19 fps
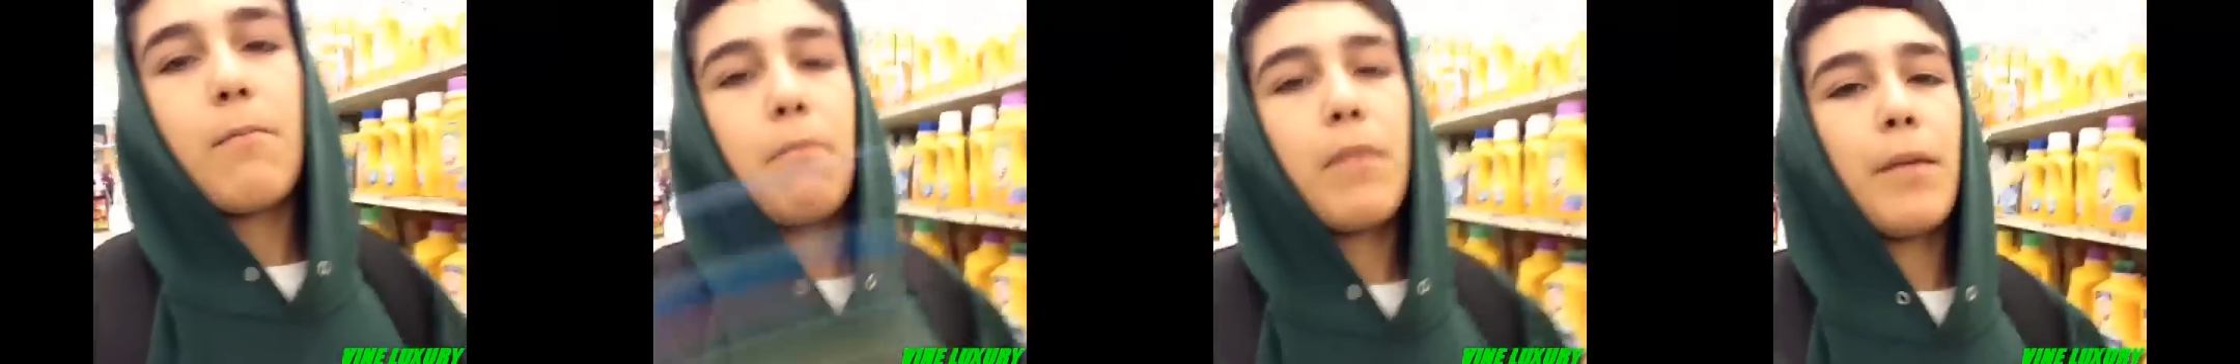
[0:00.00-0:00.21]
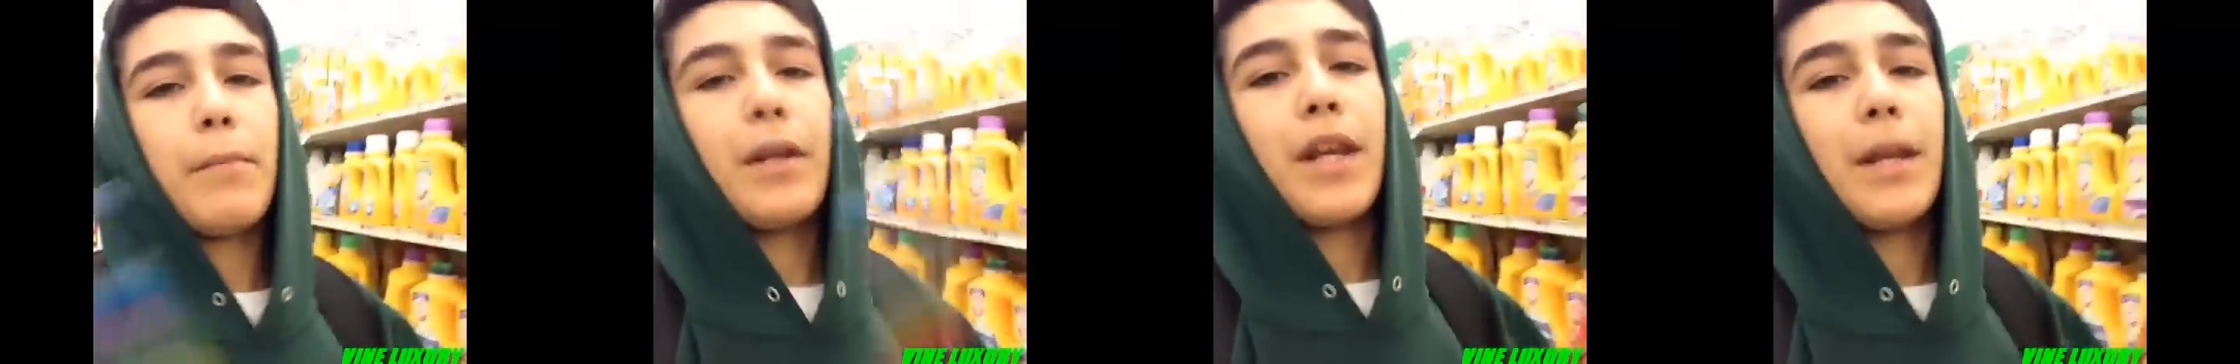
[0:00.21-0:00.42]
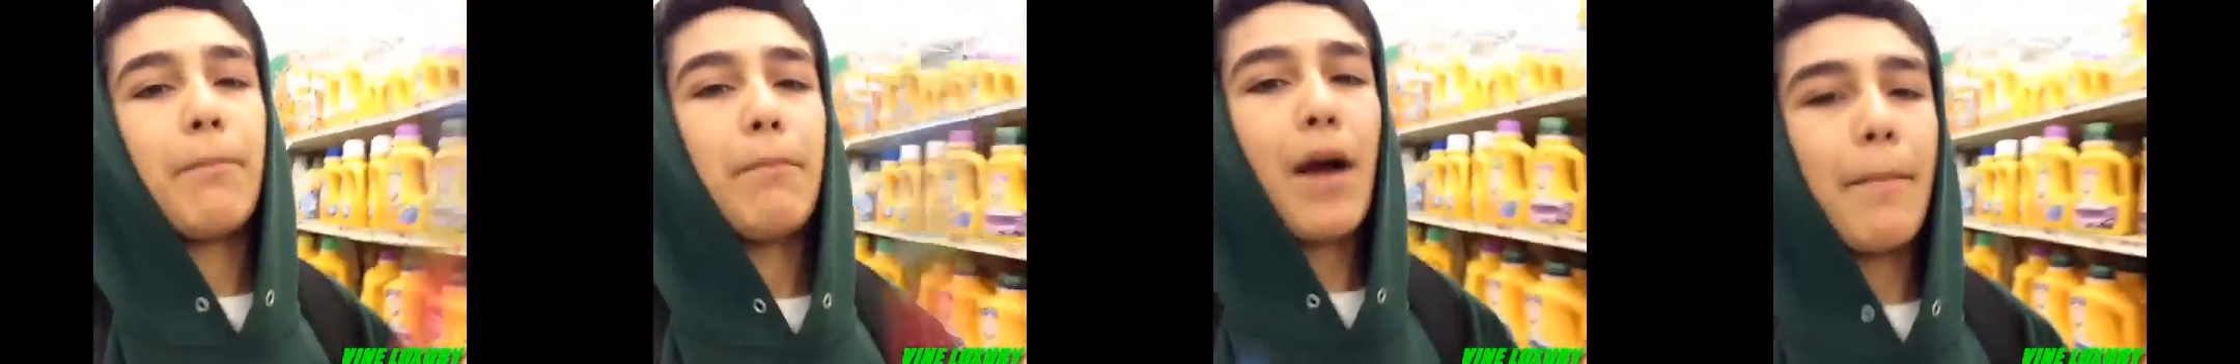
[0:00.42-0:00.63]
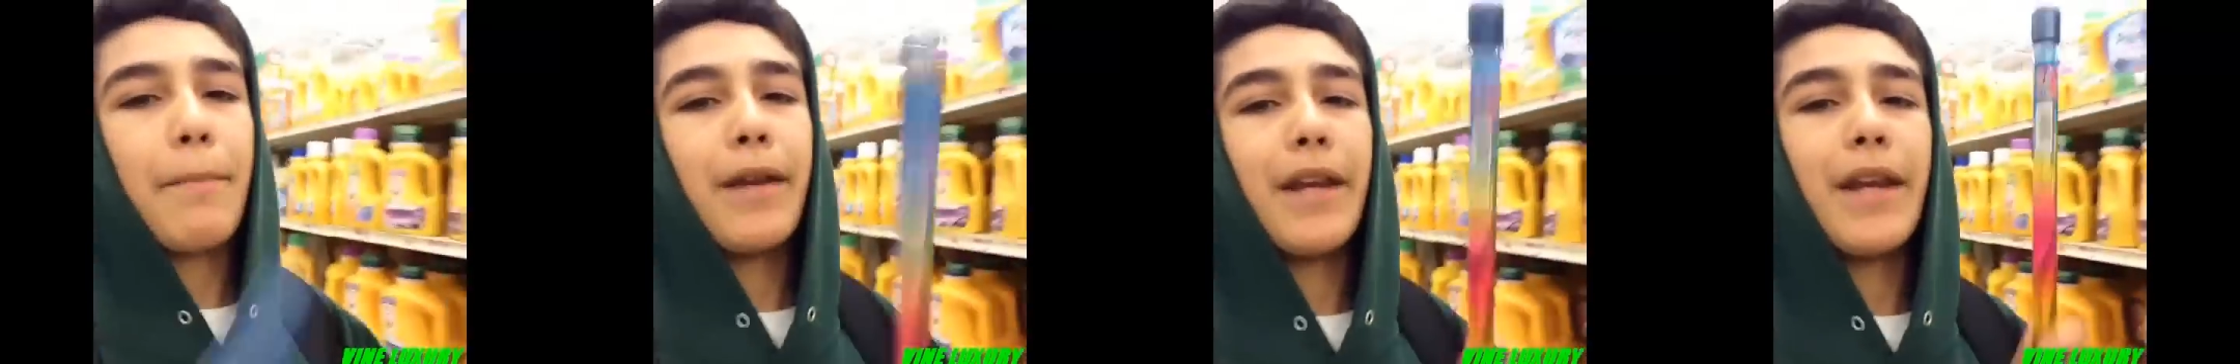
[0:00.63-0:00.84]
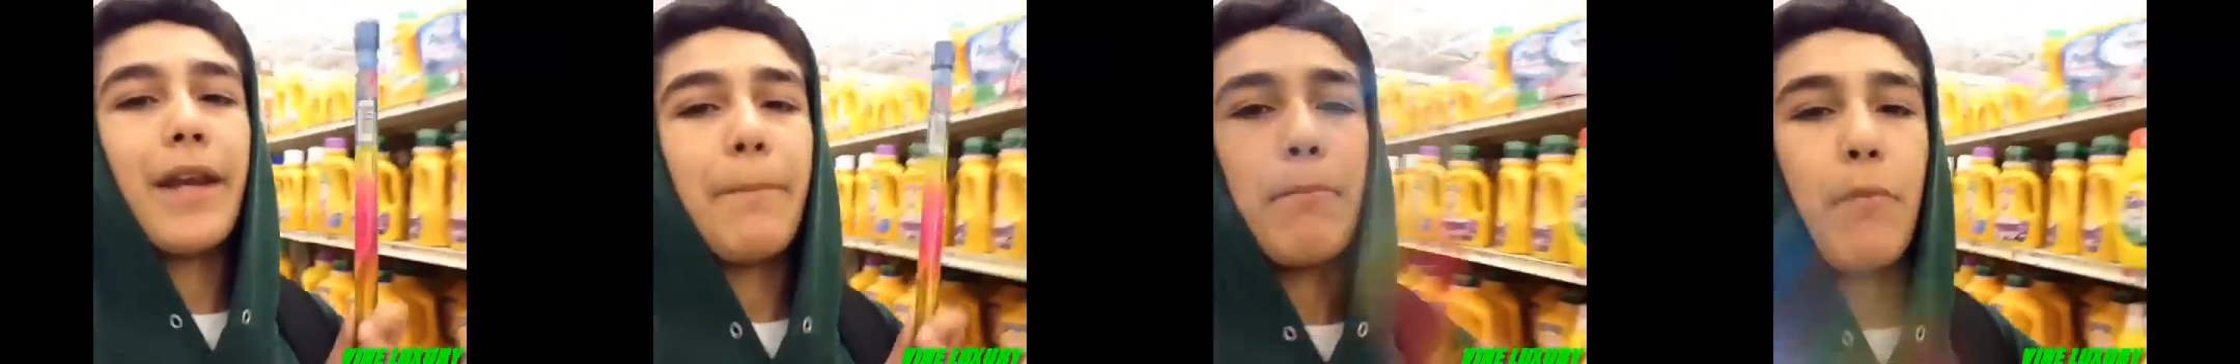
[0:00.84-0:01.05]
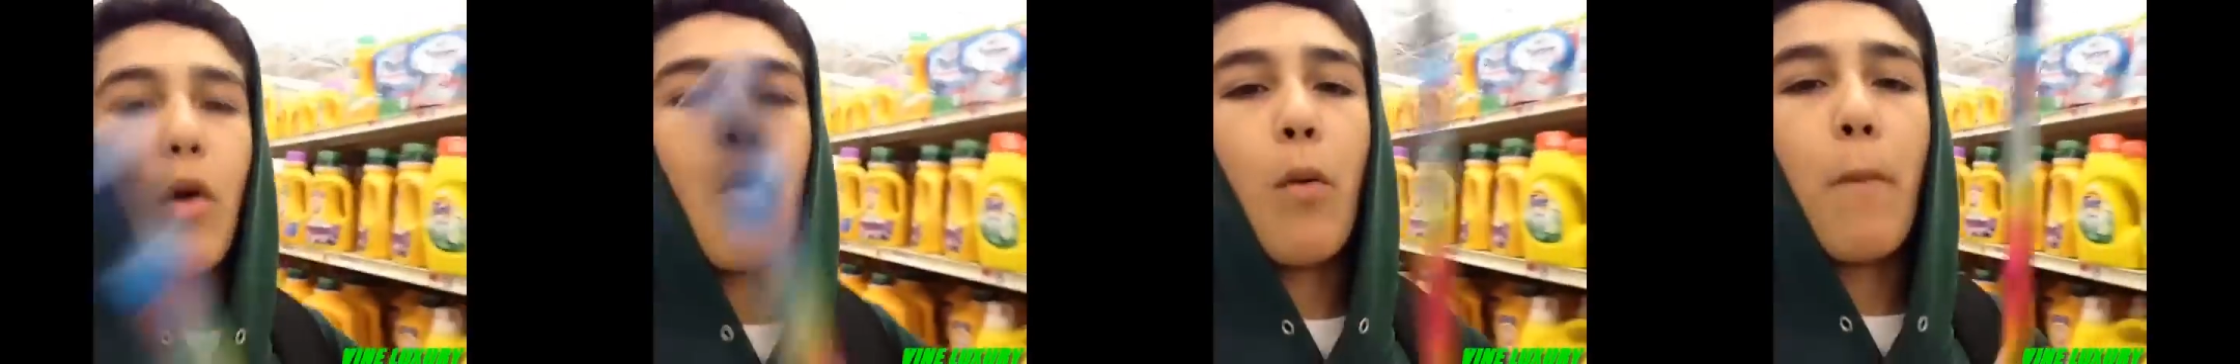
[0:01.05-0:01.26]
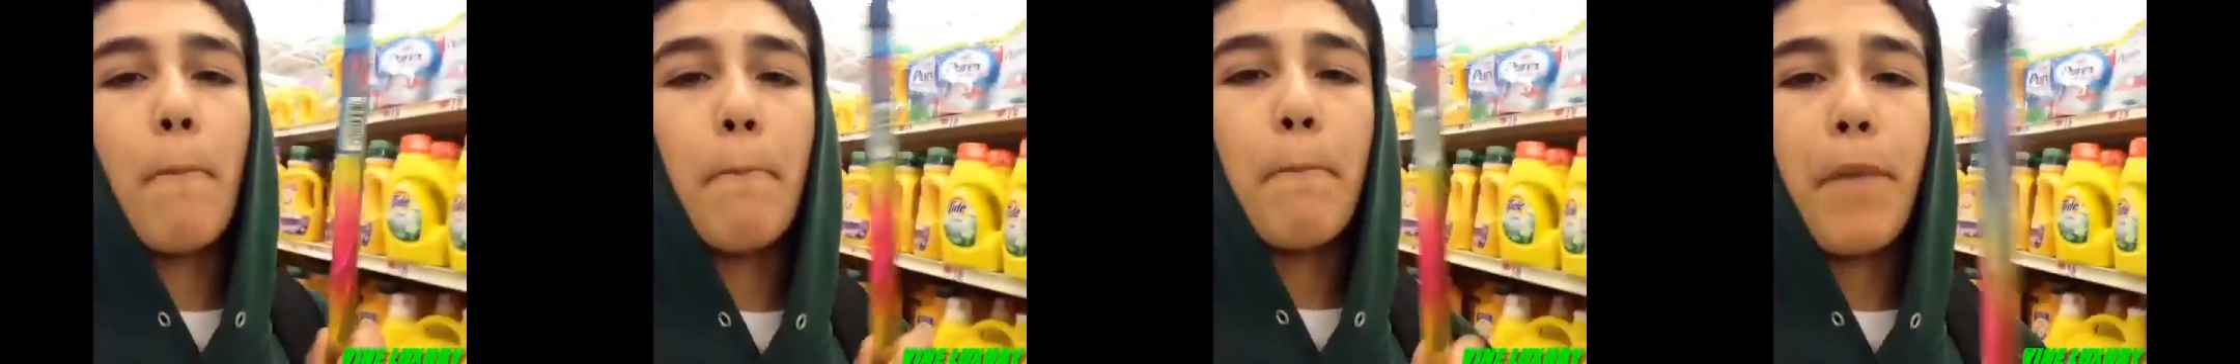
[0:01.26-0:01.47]
Bibbidi boppity
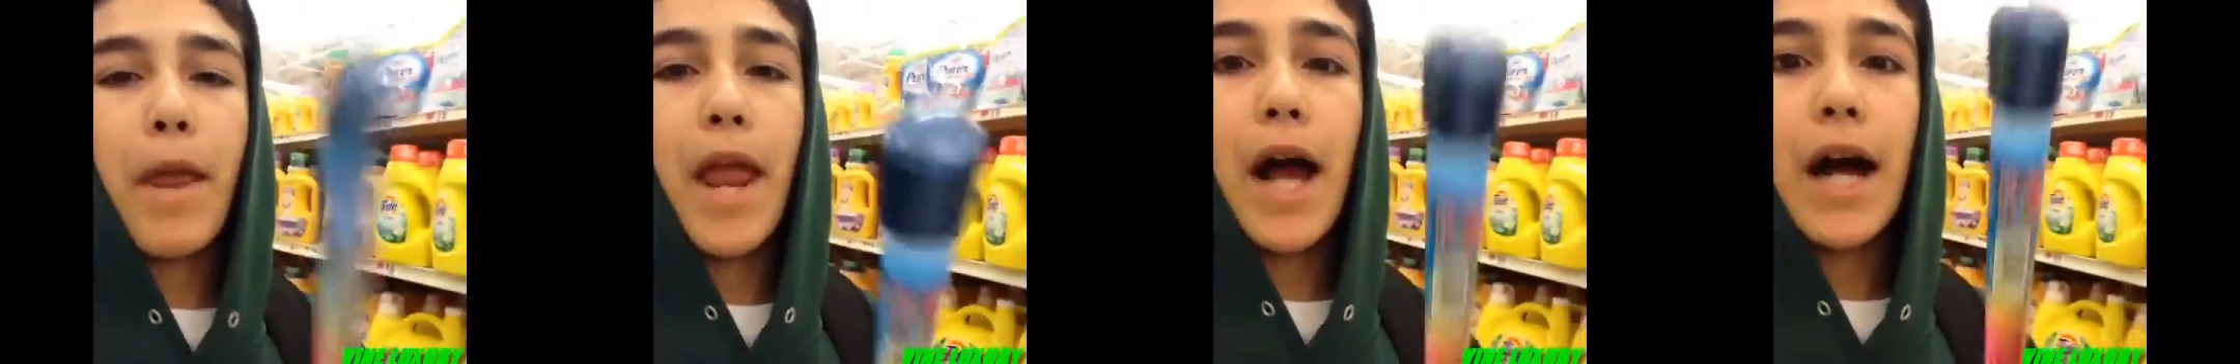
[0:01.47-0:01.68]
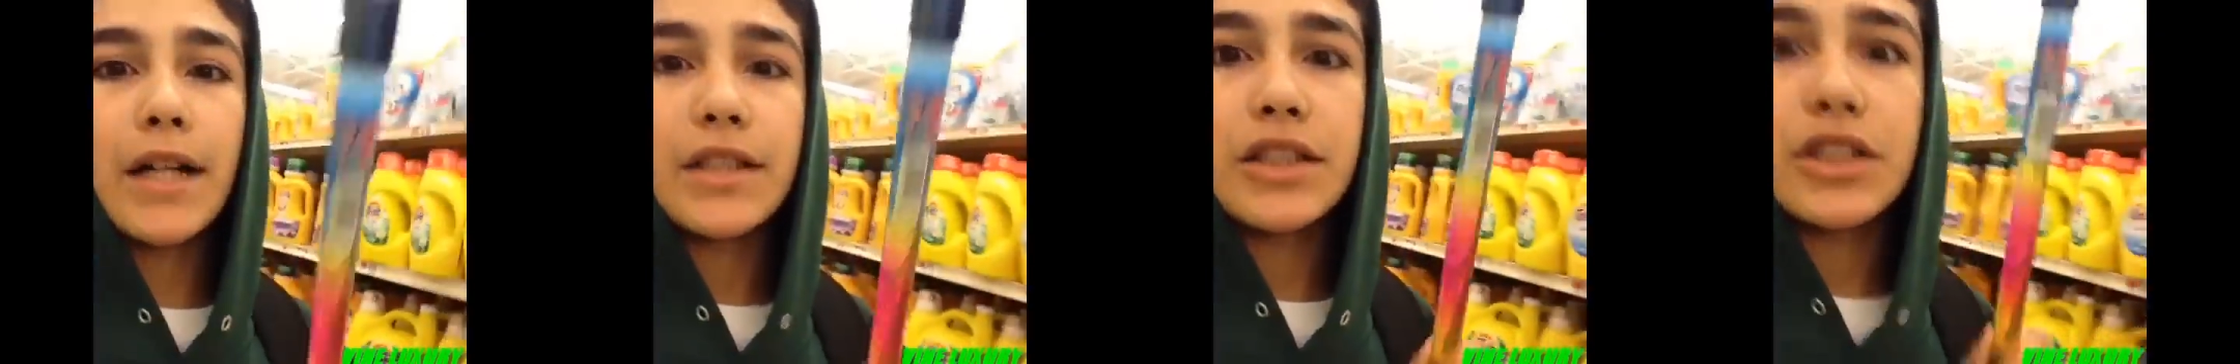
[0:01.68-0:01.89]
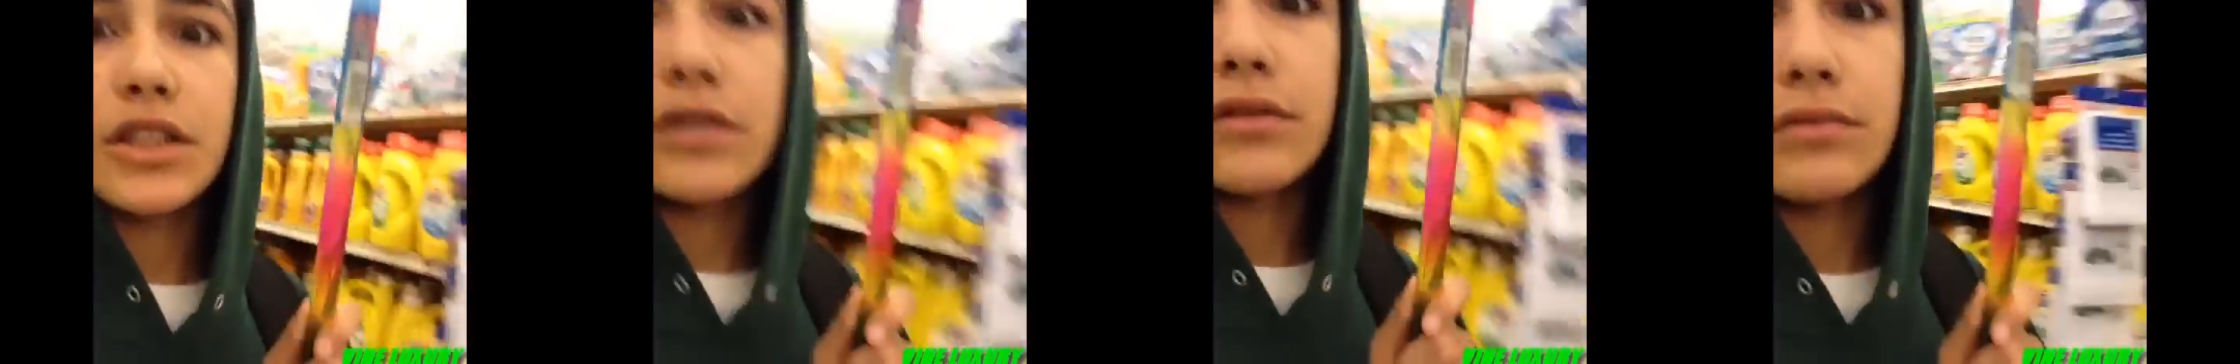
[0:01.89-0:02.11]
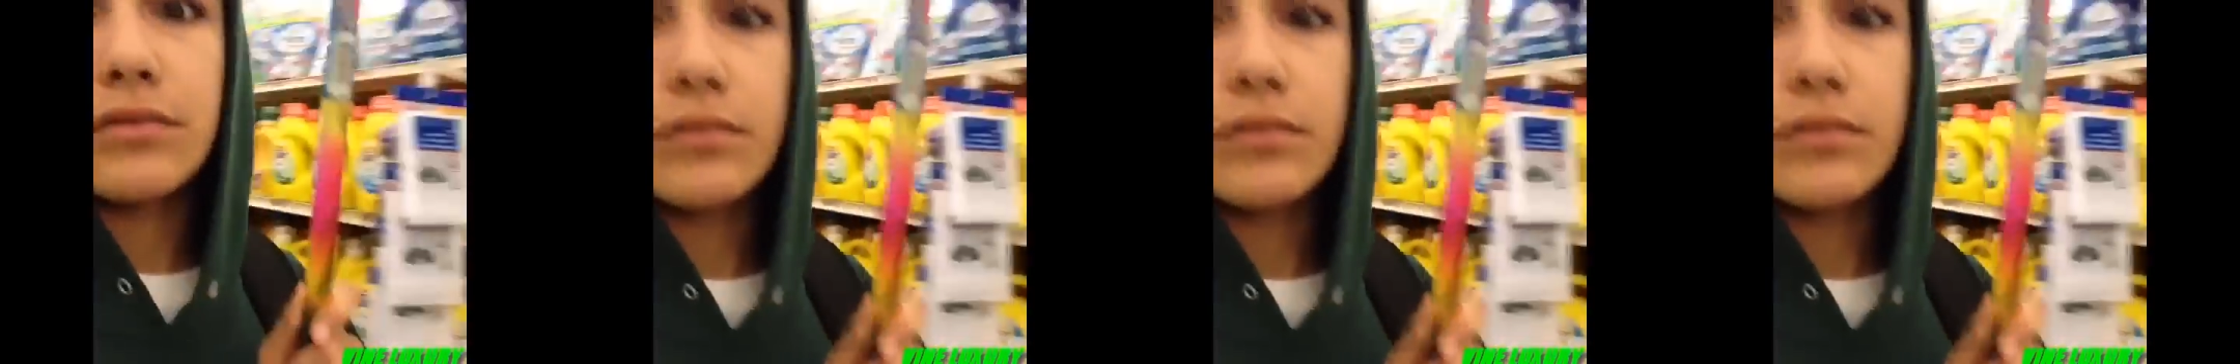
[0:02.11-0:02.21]
boo, bitch.